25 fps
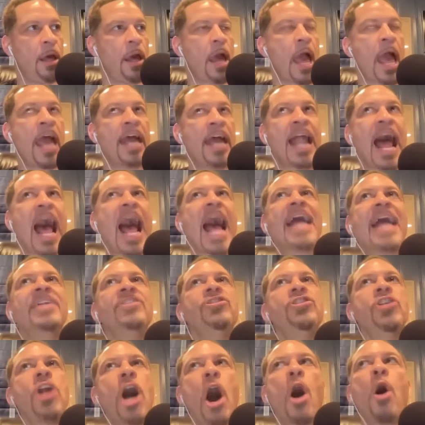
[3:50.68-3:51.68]
and I
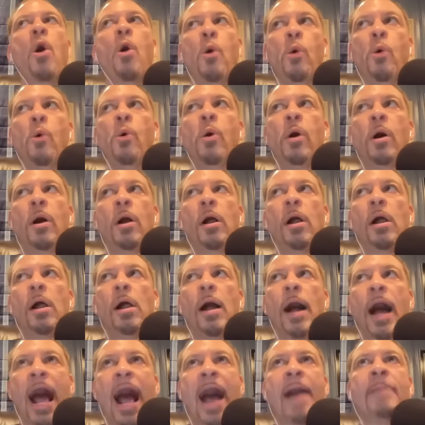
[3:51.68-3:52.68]
know
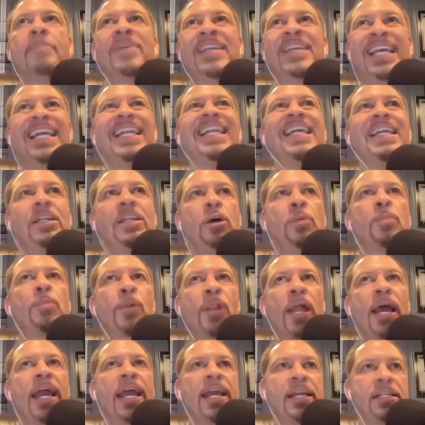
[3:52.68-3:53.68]
I'm getting the
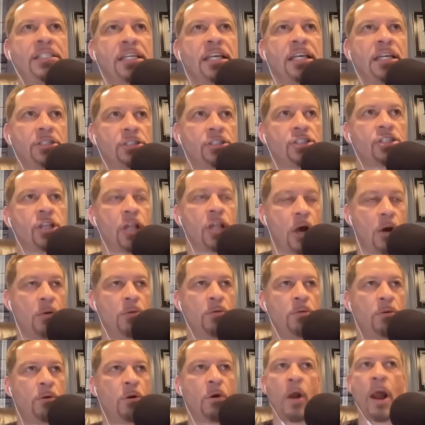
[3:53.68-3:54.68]
plays in slow,
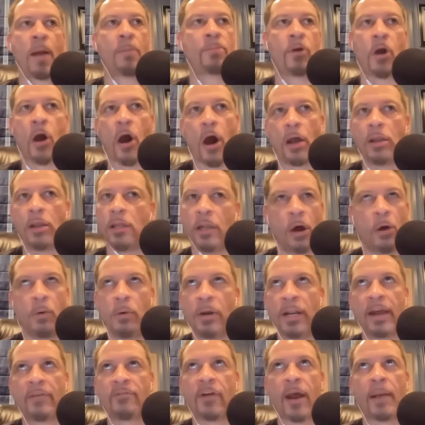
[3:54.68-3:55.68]
or I'm caught, you know,
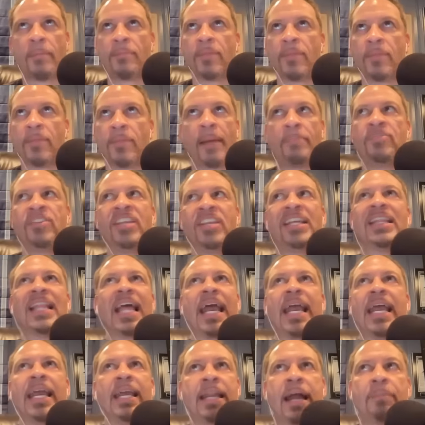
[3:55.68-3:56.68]
whatever. I'm I'm
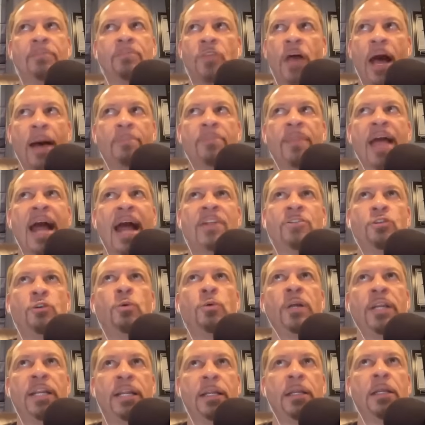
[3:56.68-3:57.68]
delayed. I'm I'm not
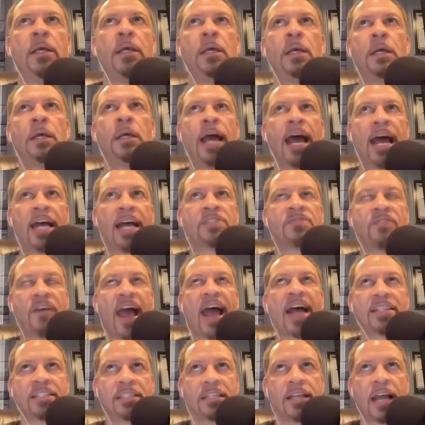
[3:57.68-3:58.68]
doing it as
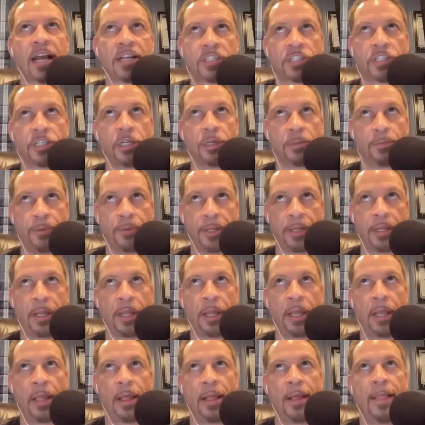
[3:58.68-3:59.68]
fast as I should be.
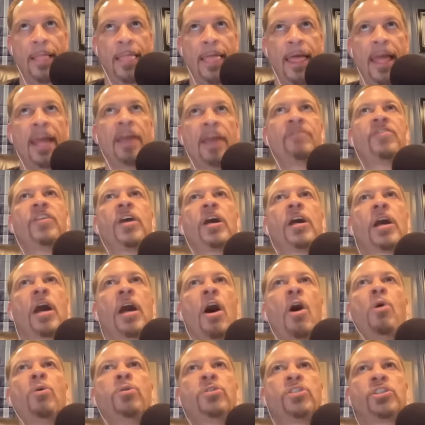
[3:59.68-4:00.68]
If the
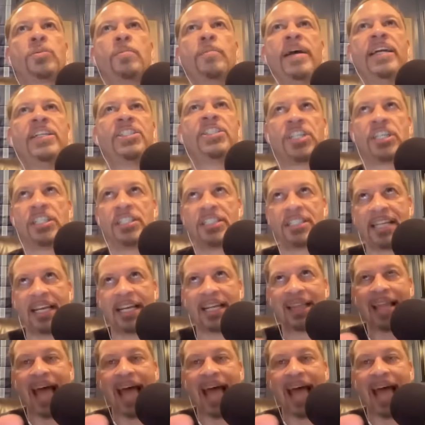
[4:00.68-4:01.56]
coach mentions it